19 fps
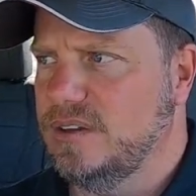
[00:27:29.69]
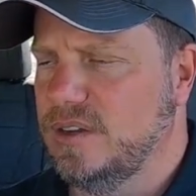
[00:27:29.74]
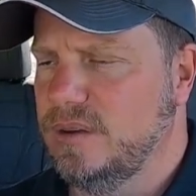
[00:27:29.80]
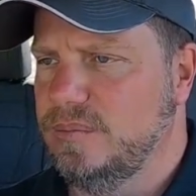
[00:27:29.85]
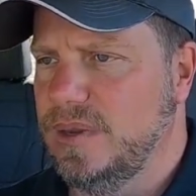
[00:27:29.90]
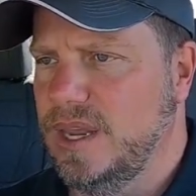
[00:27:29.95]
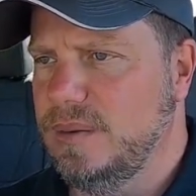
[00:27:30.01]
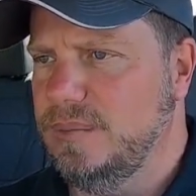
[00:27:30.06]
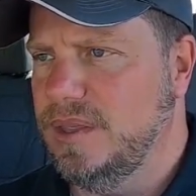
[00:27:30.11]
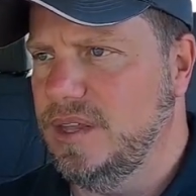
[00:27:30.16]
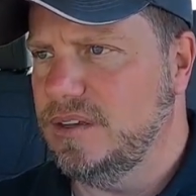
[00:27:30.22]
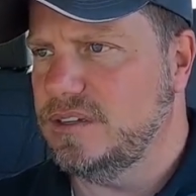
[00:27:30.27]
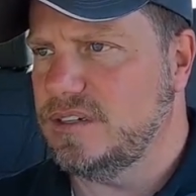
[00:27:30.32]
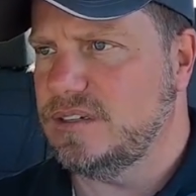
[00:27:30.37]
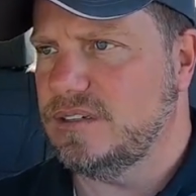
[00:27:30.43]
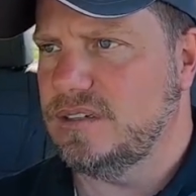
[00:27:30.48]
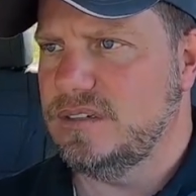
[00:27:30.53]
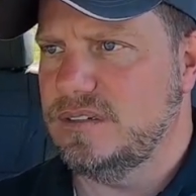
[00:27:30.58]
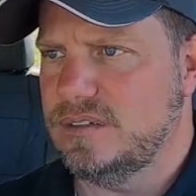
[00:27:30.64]
You may be able
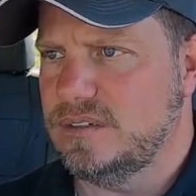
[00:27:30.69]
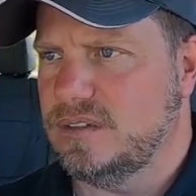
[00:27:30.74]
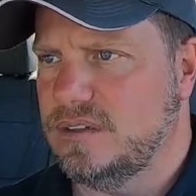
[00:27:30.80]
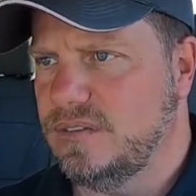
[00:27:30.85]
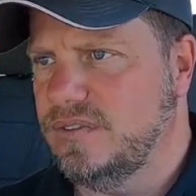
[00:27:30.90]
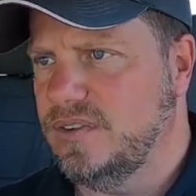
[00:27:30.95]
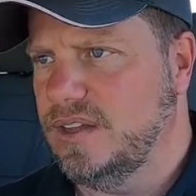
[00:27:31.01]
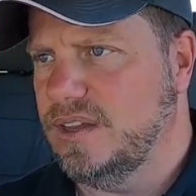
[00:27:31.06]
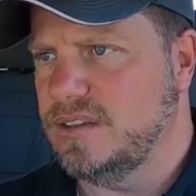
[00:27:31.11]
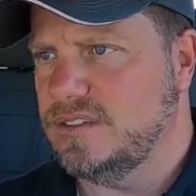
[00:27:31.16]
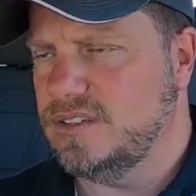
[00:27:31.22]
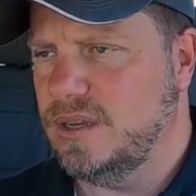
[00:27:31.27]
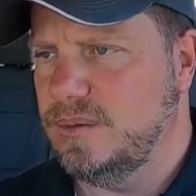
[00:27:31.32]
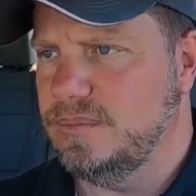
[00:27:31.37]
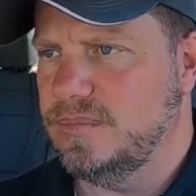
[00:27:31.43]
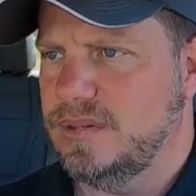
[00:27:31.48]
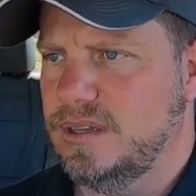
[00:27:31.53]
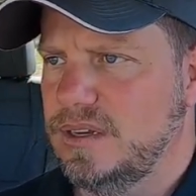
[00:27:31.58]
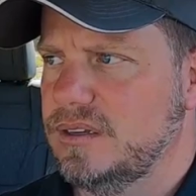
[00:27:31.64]
just to feel it. So
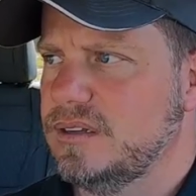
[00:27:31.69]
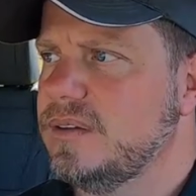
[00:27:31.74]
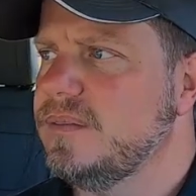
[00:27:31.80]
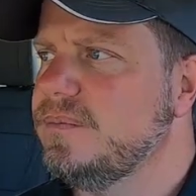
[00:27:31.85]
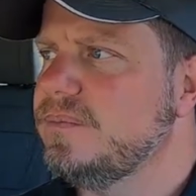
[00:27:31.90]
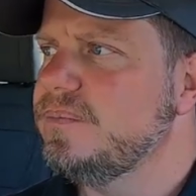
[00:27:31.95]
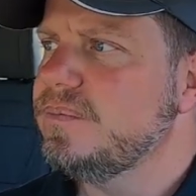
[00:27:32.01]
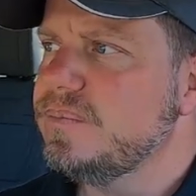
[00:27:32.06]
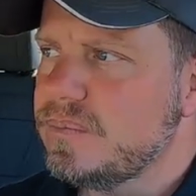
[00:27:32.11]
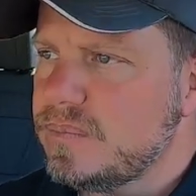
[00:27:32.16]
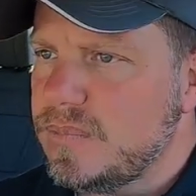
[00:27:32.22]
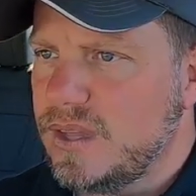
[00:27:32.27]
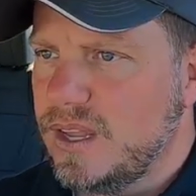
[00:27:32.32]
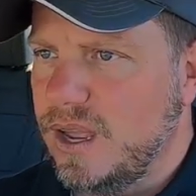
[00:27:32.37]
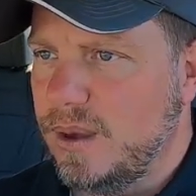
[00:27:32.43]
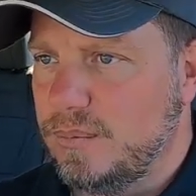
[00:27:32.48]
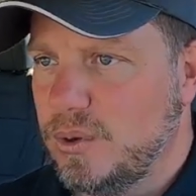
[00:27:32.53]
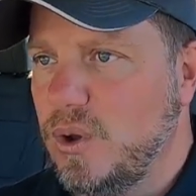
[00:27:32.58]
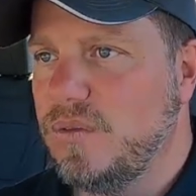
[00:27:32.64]
I'm
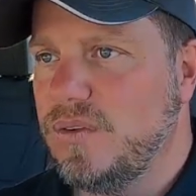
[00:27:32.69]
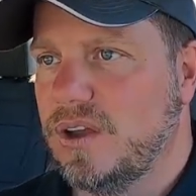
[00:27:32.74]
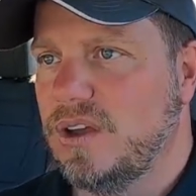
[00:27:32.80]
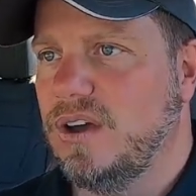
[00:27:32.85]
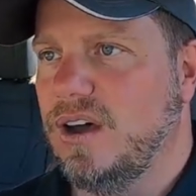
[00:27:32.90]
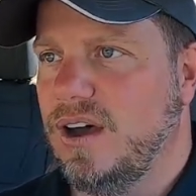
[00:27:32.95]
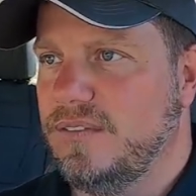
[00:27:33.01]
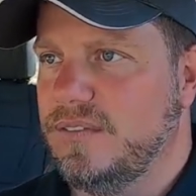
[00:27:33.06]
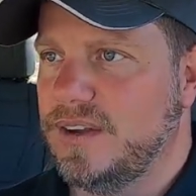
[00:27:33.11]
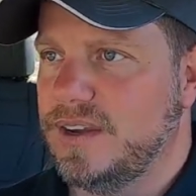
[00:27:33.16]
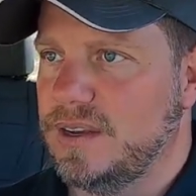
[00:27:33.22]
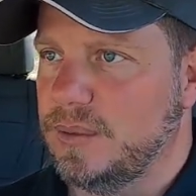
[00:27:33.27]
goofing off.